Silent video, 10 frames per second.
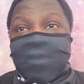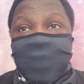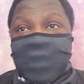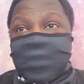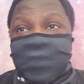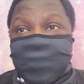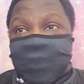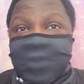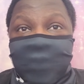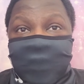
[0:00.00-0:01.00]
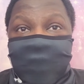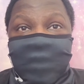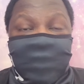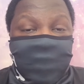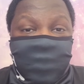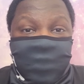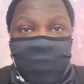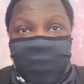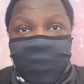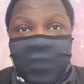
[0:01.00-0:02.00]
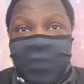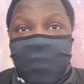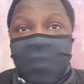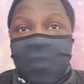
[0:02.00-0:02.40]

massive streams of lightning at his targets.